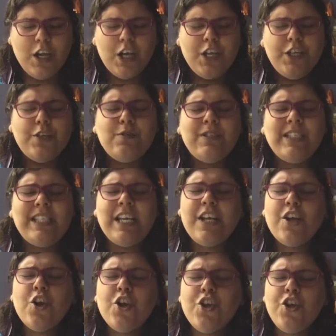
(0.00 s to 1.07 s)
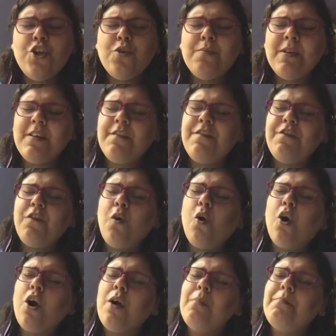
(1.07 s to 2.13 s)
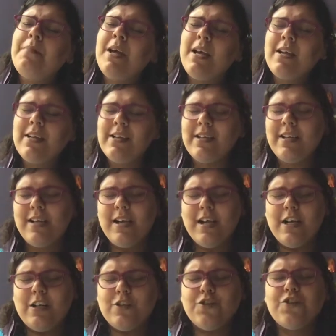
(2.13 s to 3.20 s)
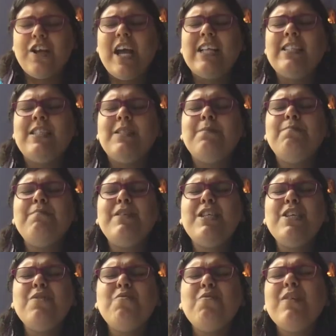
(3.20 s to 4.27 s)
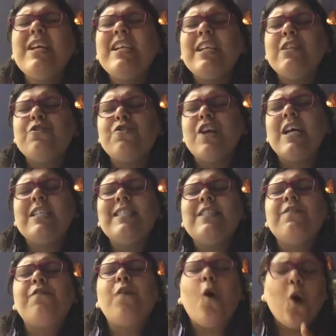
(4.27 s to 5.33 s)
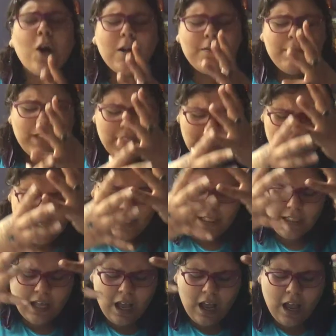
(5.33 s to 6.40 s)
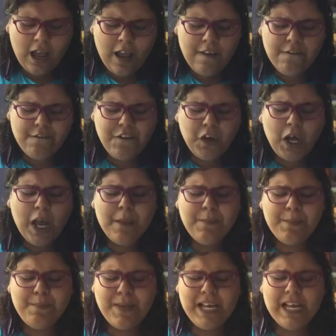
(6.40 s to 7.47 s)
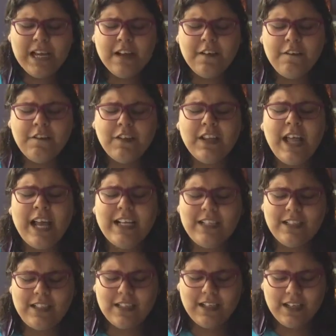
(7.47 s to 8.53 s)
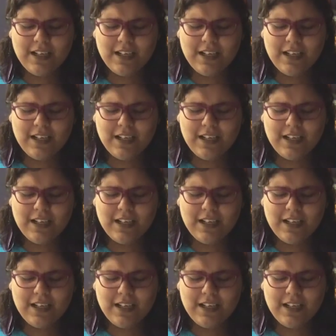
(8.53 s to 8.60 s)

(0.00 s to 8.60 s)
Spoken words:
You see your human form transmuted and transformed into this high vibe being of light.